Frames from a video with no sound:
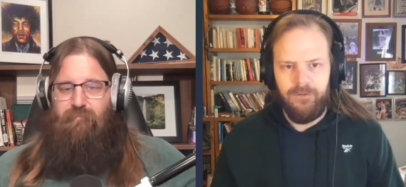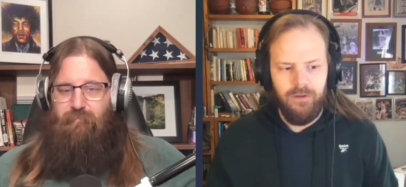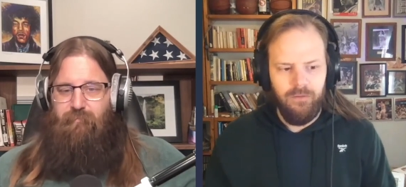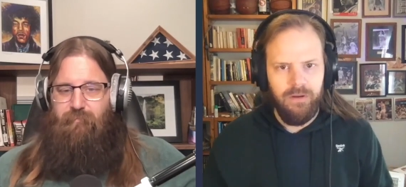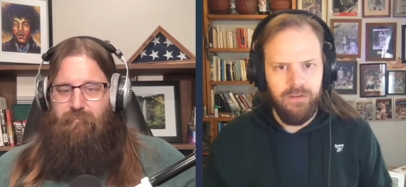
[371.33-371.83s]

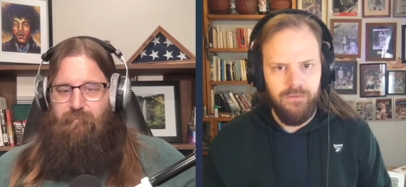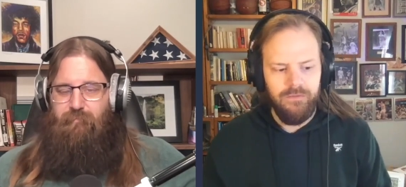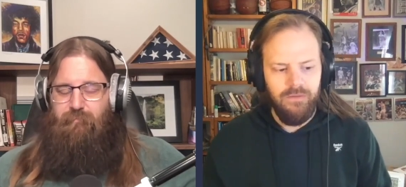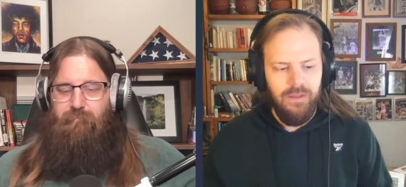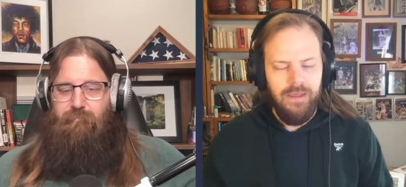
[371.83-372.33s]
Speaker 1: little
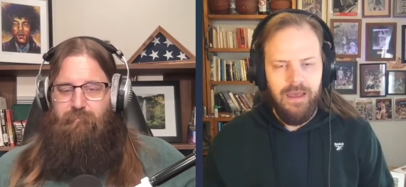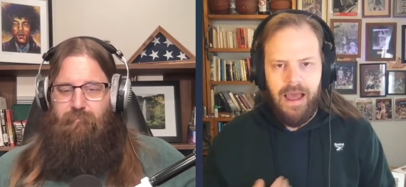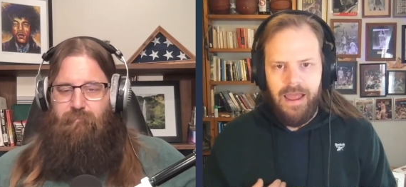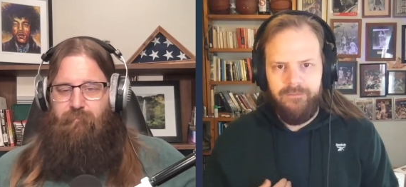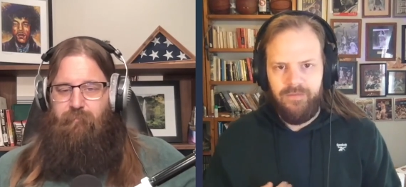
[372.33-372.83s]
wrinkles I
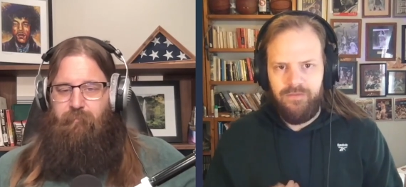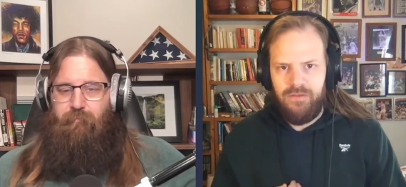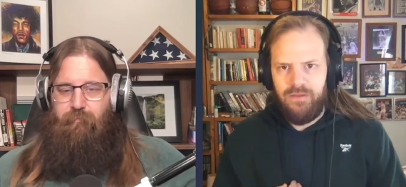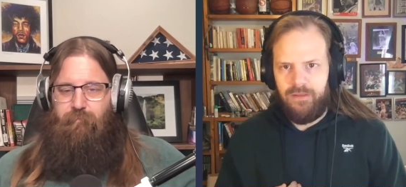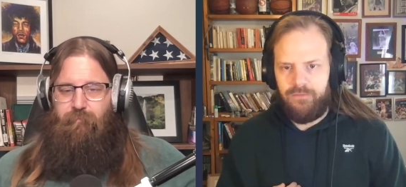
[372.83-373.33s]
haven't seen
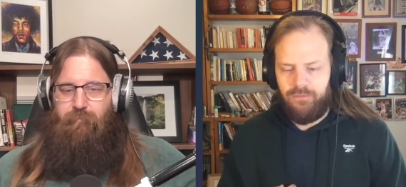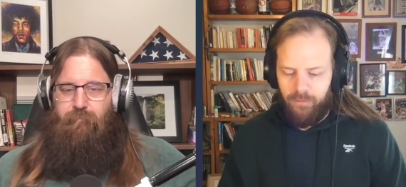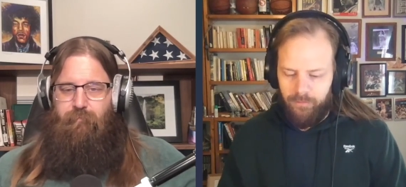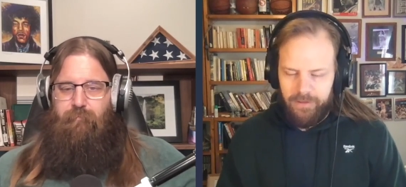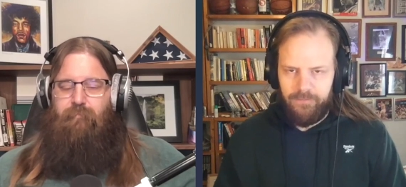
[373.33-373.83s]
yet. So it
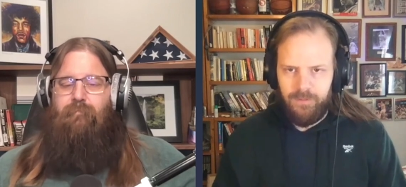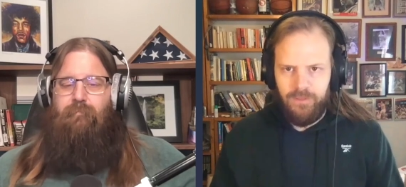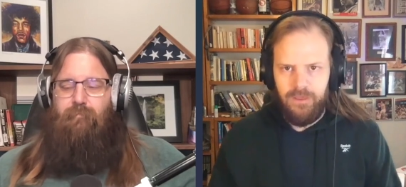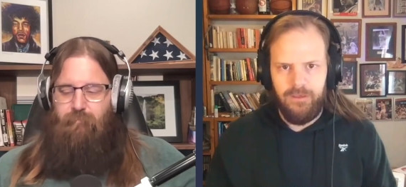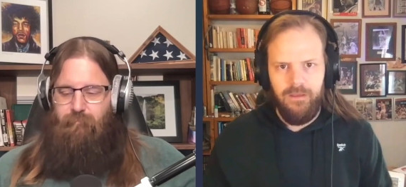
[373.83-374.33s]
makes me
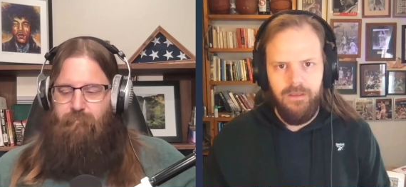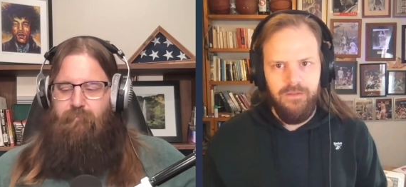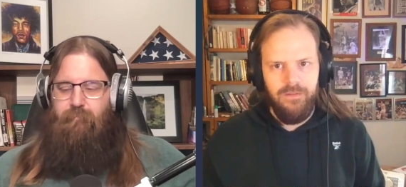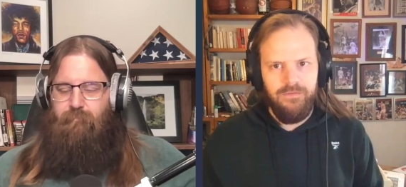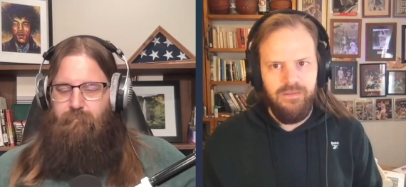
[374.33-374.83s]
think
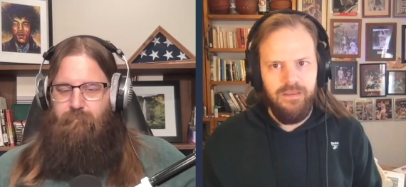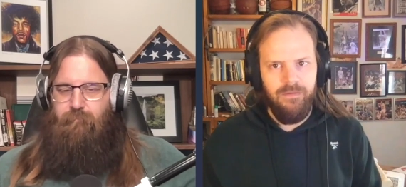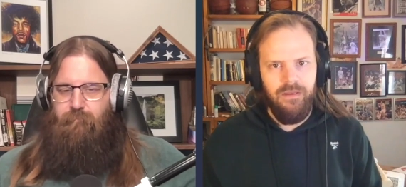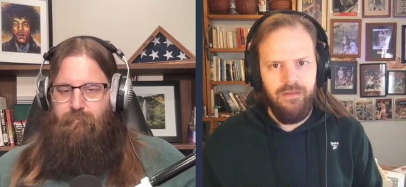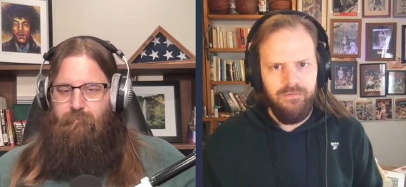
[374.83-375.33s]
this team
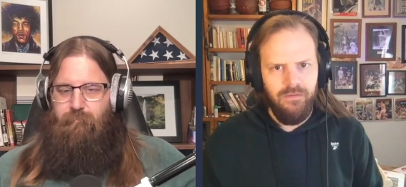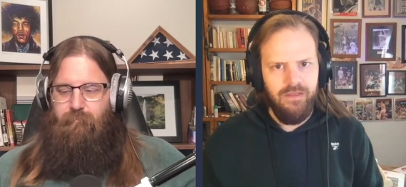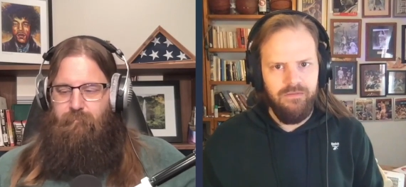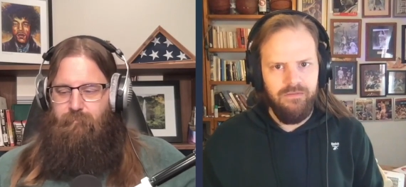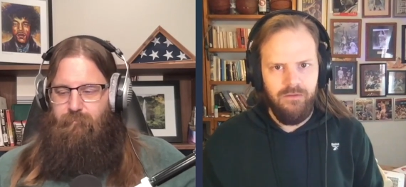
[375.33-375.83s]
still has
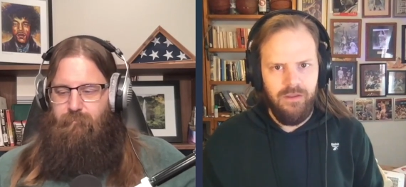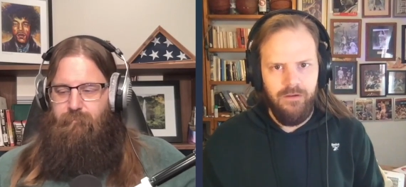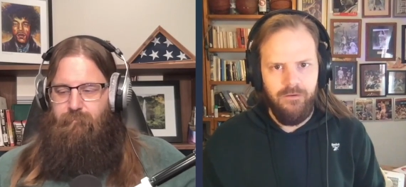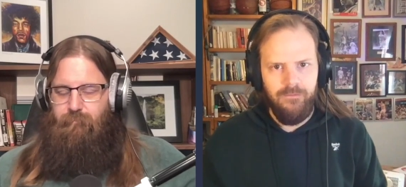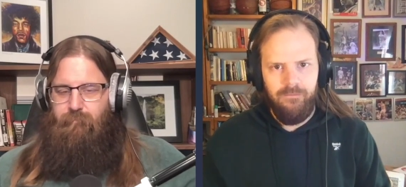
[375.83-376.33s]
another
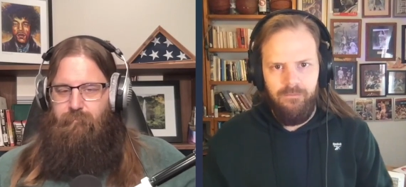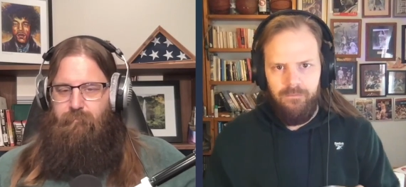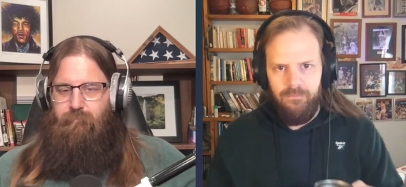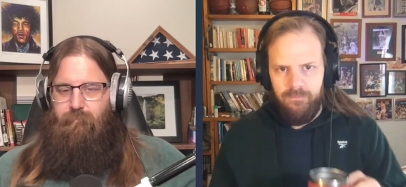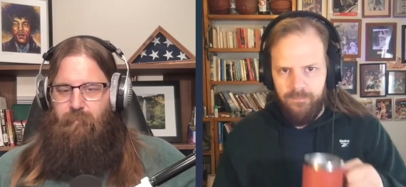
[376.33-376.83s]
gear.
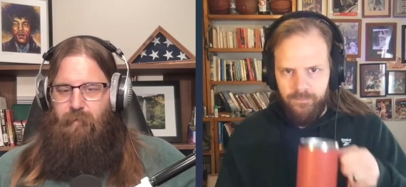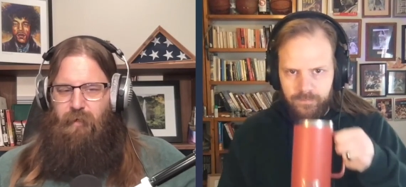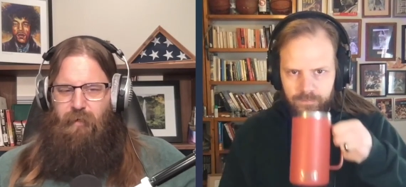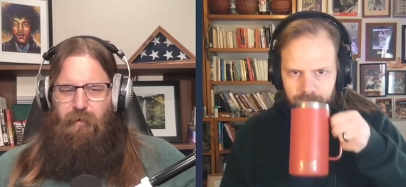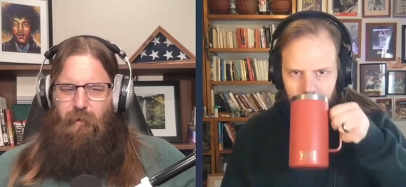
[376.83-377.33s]

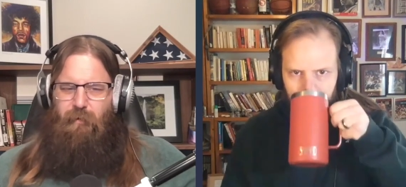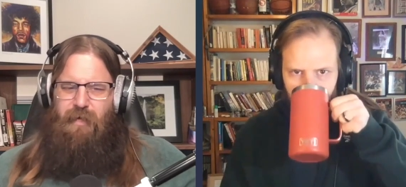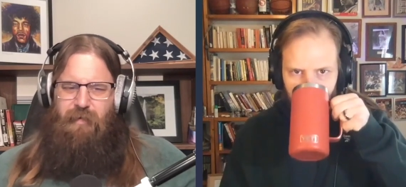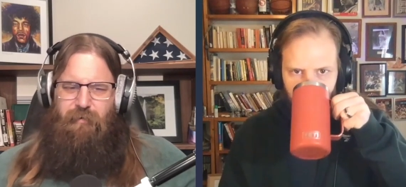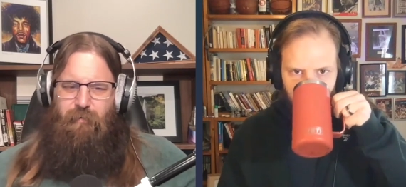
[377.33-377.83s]
Speaker 2: Oh
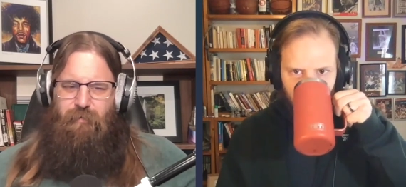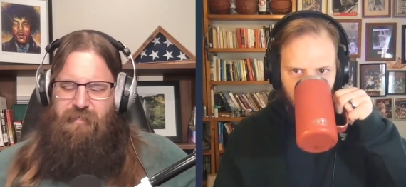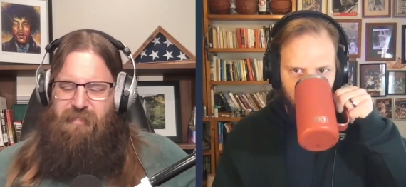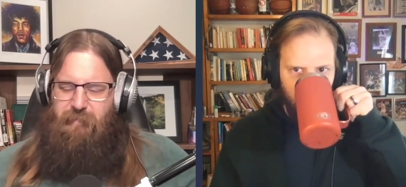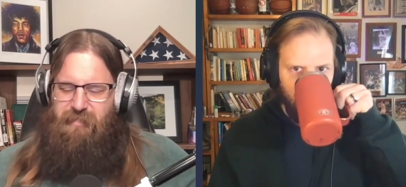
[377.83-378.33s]
yeah, dude.
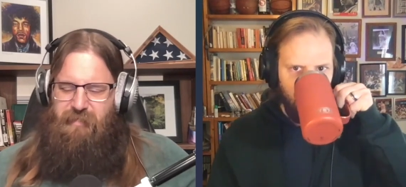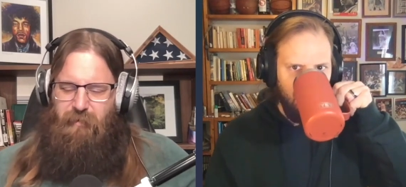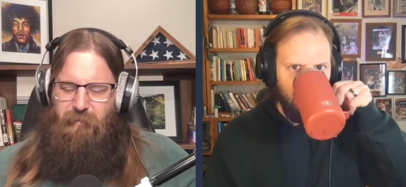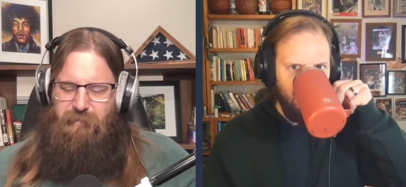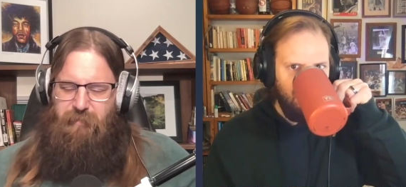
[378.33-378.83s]
This team is not
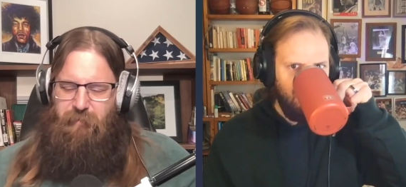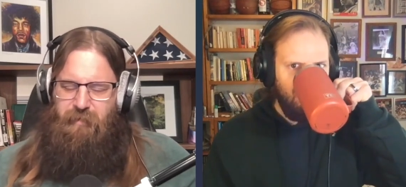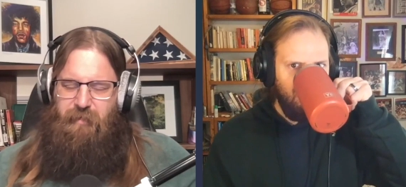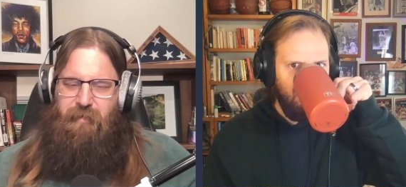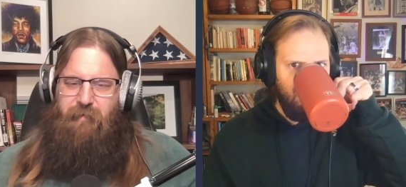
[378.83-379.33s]
close to
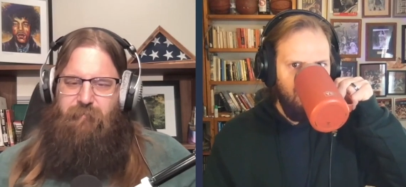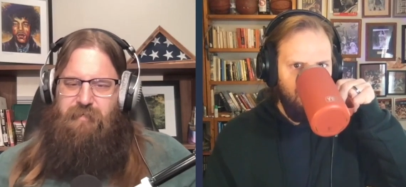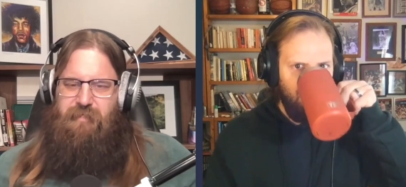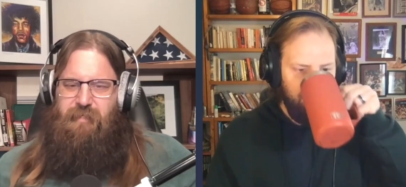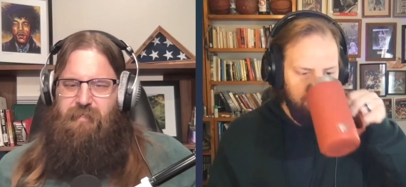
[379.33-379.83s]
peaking yet for the
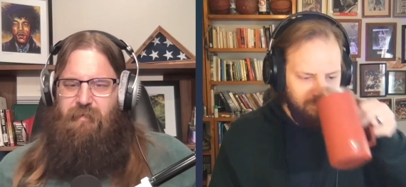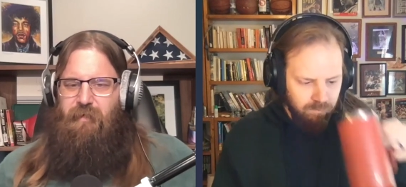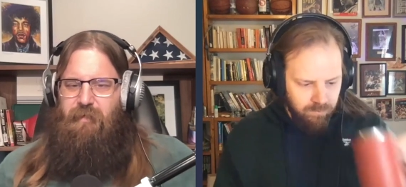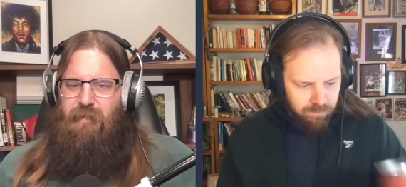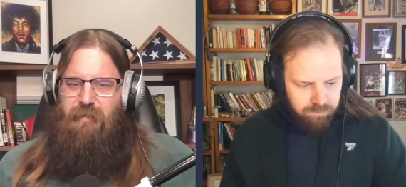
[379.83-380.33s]
season.
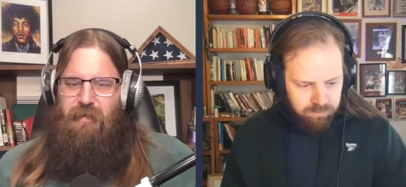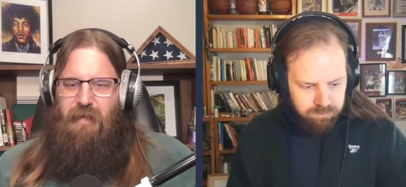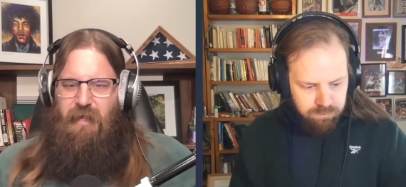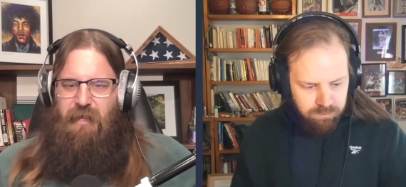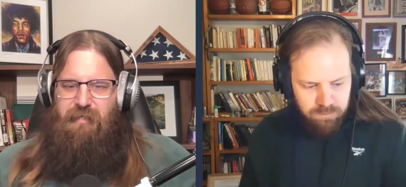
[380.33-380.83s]
And and I
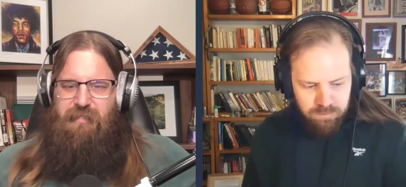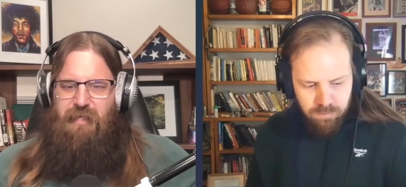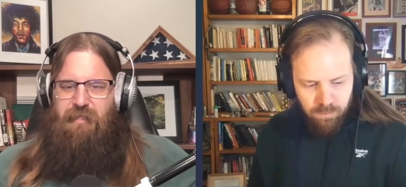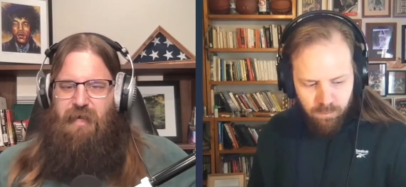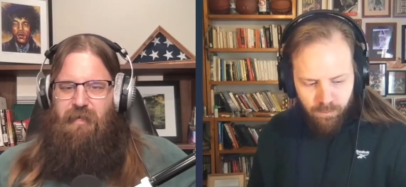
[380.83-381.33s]
and I say
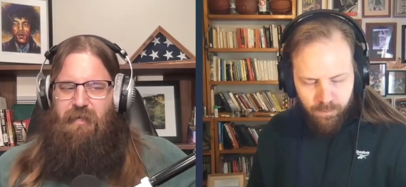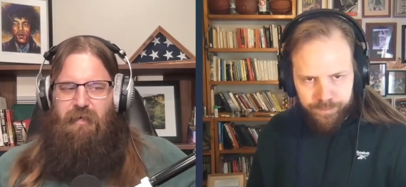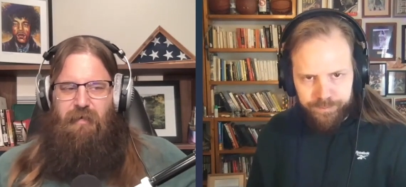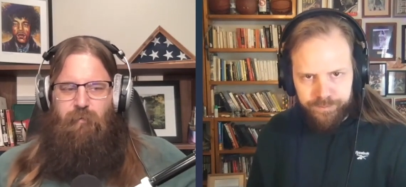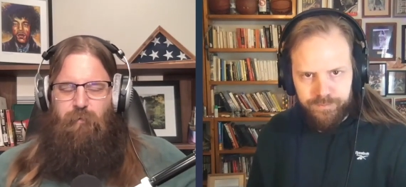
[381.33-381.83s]
that
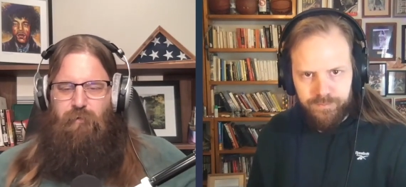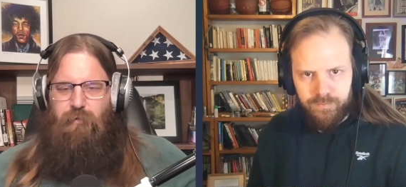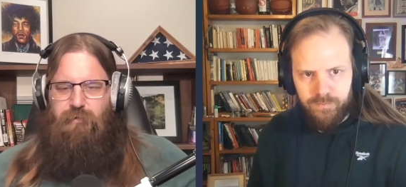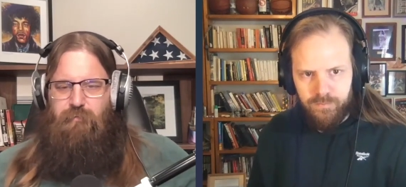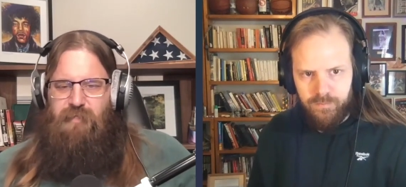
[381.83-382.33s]
with all
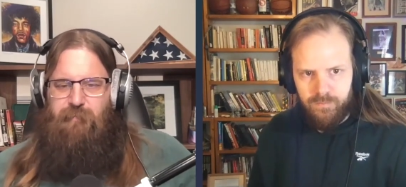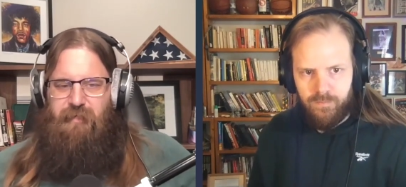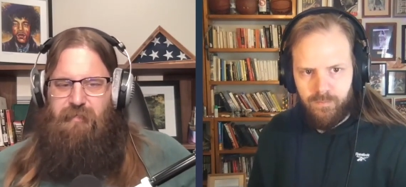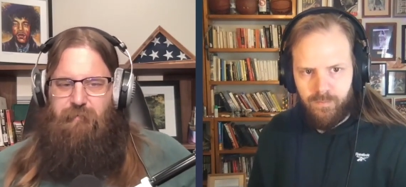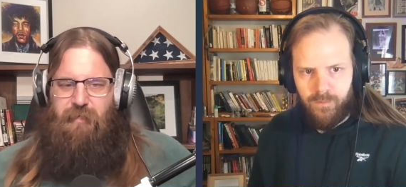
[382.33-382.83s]
due
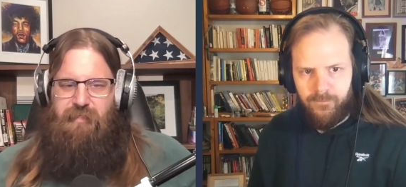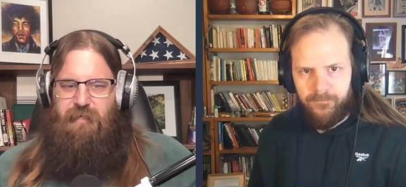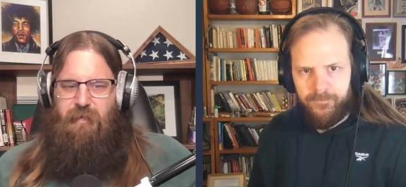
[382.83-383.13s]
respect to the rest of the